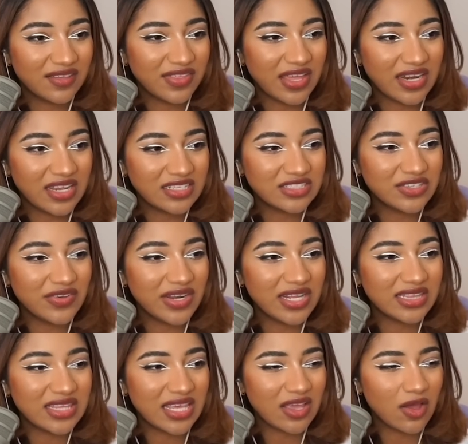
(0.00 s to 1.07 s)
that didn't do
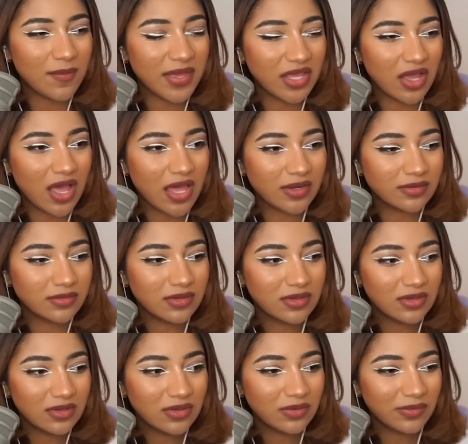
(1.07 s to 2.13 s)
anything. Oh, my God.
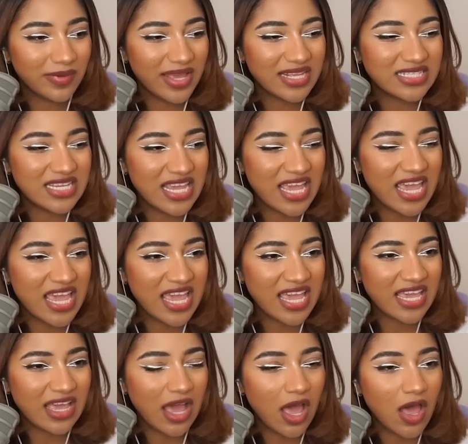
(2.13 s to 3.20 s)

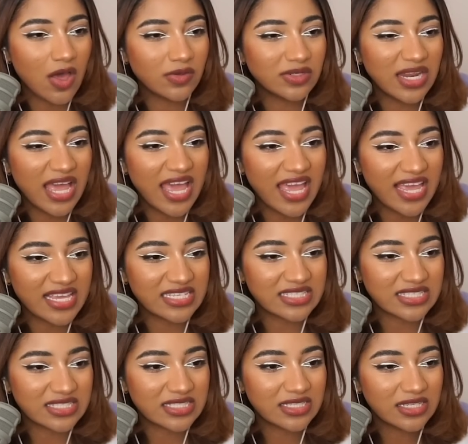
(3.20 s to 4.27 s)
Whitney. Oh, nice.
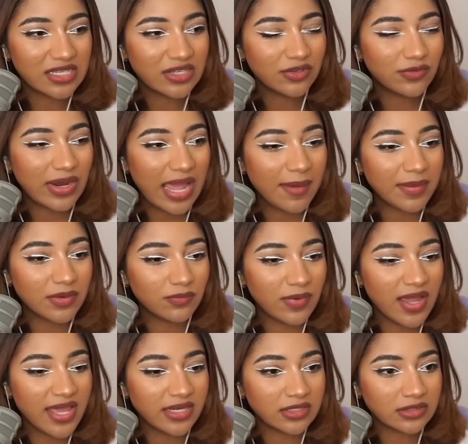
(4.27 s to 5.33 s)
Grab it.
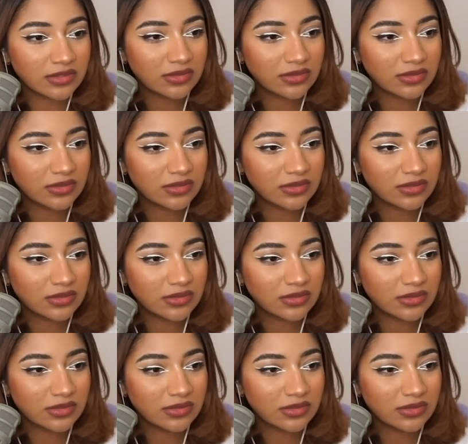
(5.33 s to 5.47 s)
Run.